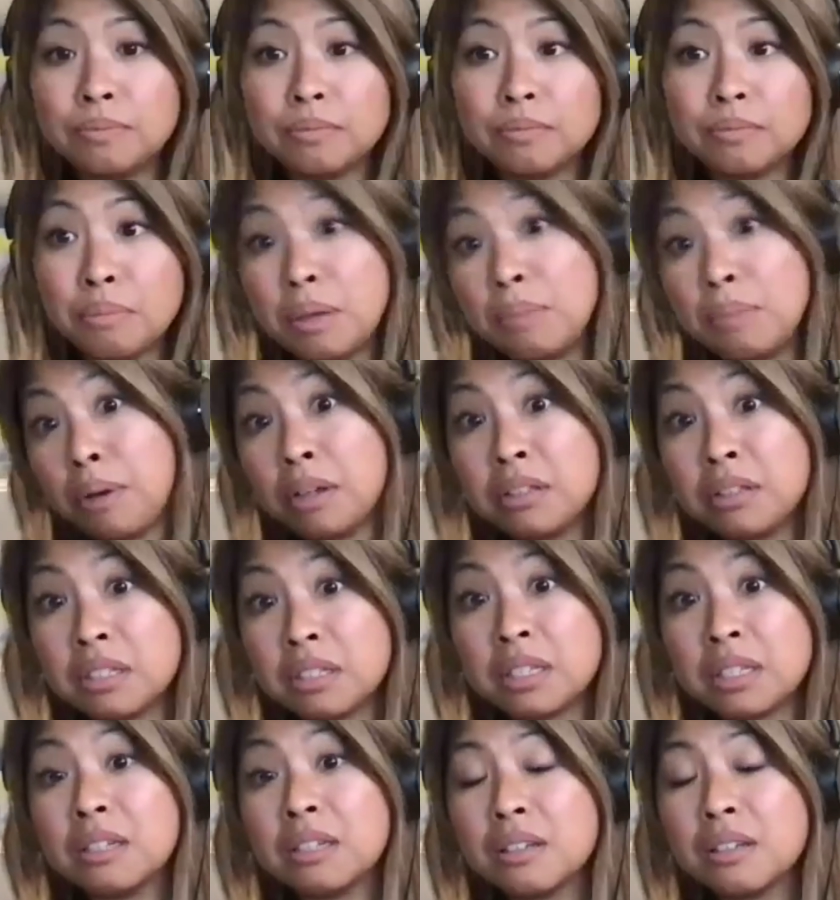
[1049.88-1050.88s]
be
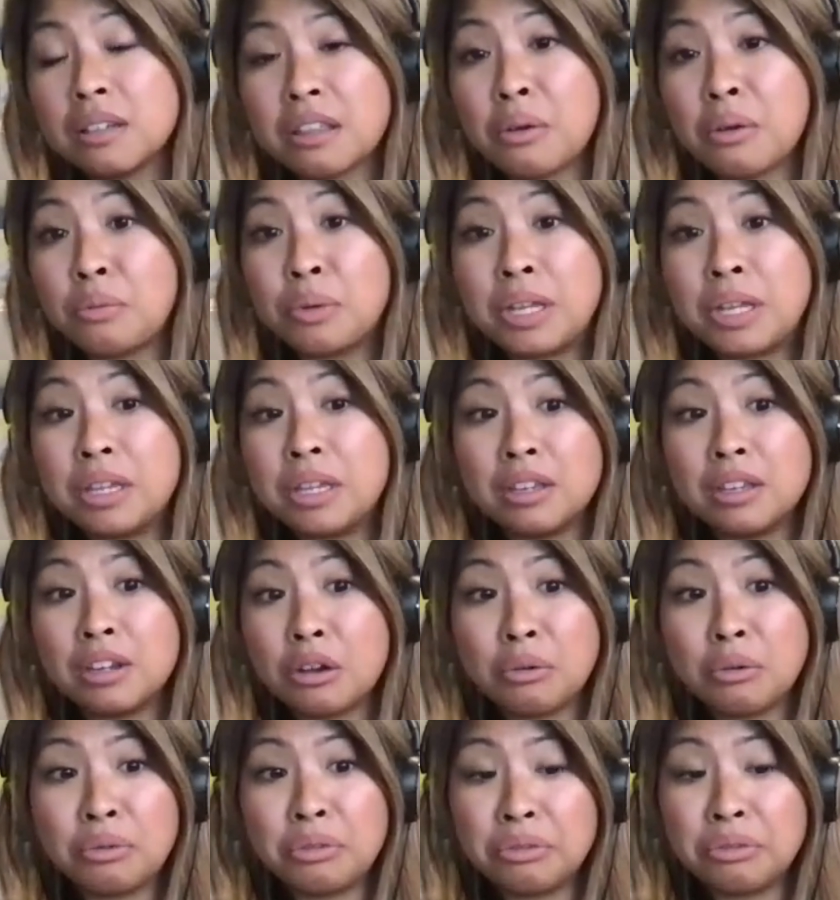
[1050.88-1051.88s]
busted, that we, you
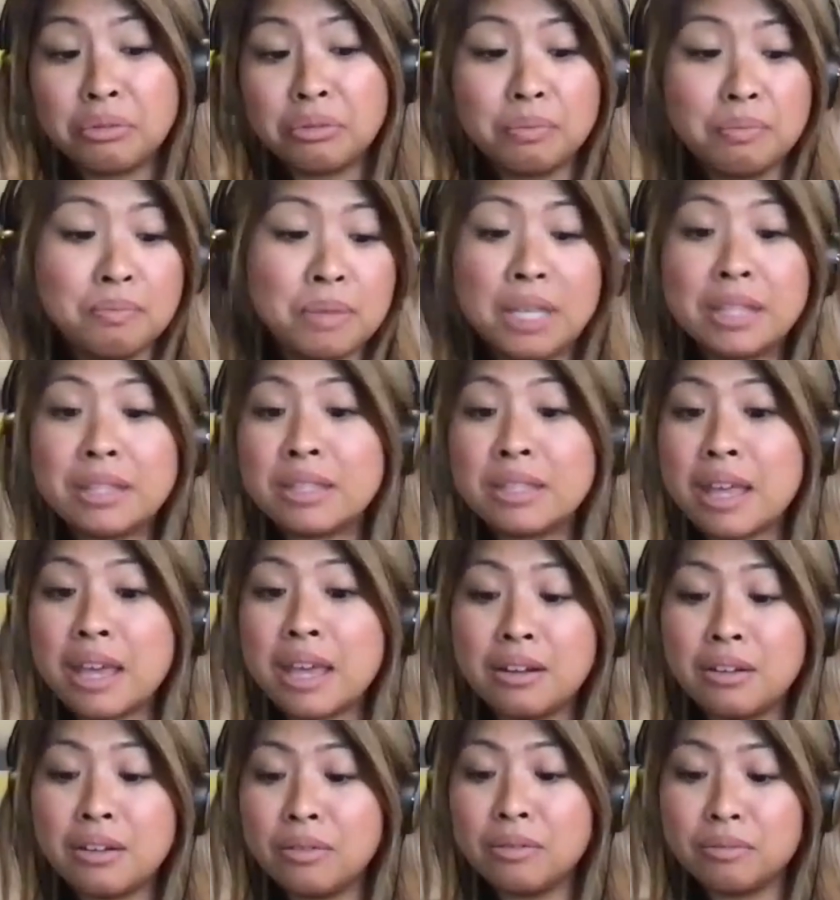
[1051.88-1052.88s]
know, myths
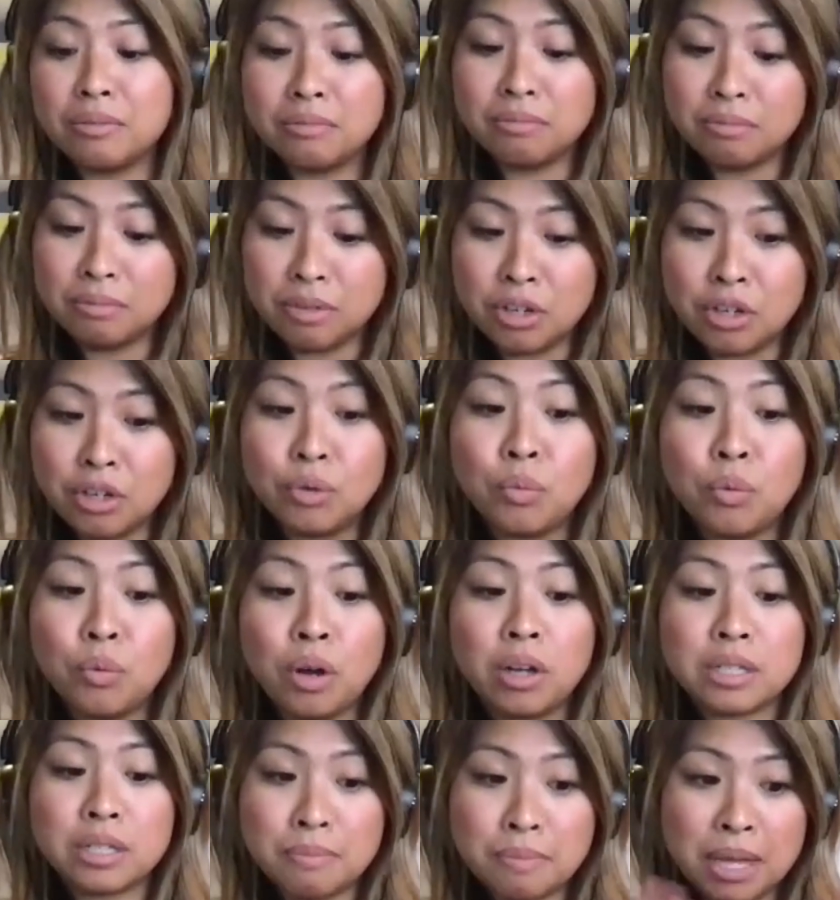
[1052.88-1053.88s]
that you
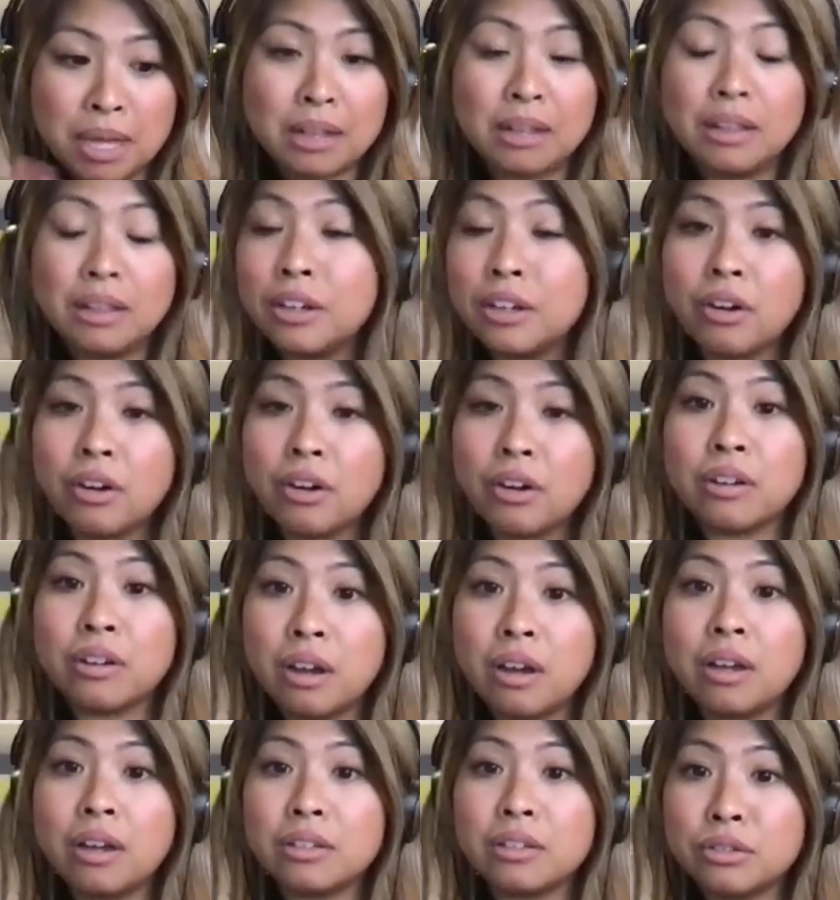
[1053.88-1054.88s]
want to make clear are
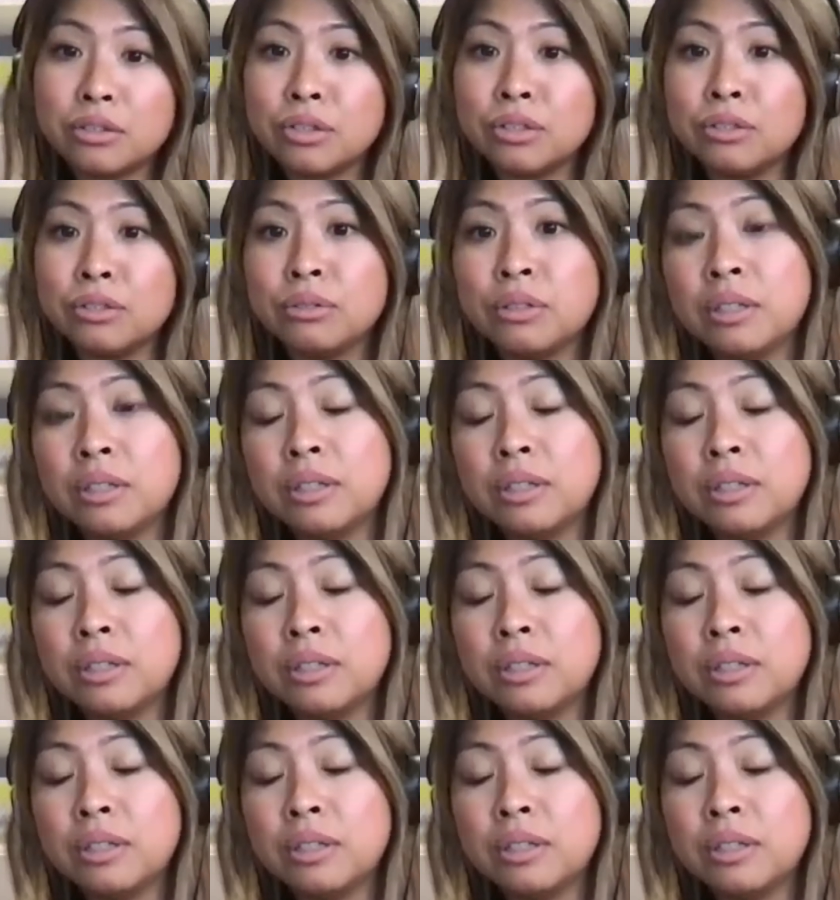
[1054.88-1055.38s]
not true?